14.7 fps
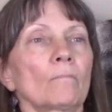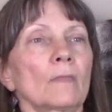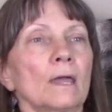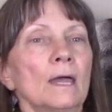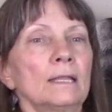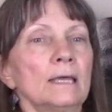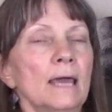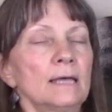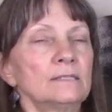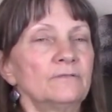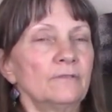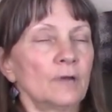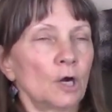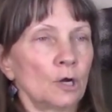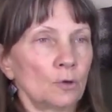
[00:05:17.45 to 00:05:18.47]
and he has
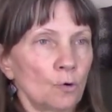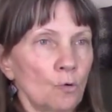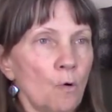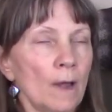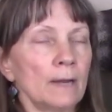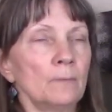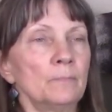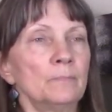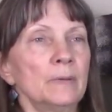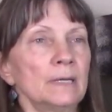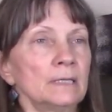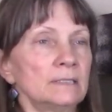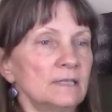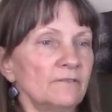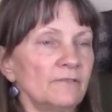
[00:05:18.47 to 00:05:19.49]
quite a bit
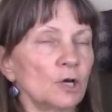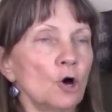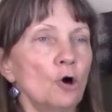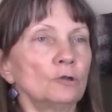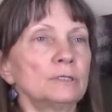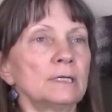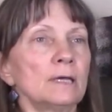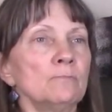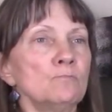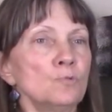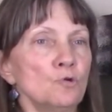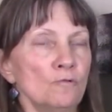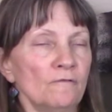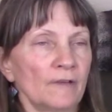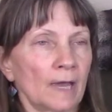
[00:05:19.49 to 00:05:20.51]
of difficulty
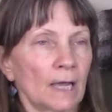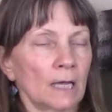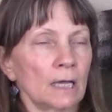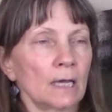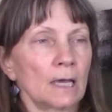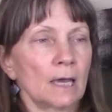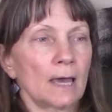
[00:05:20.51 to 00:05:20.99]
moving.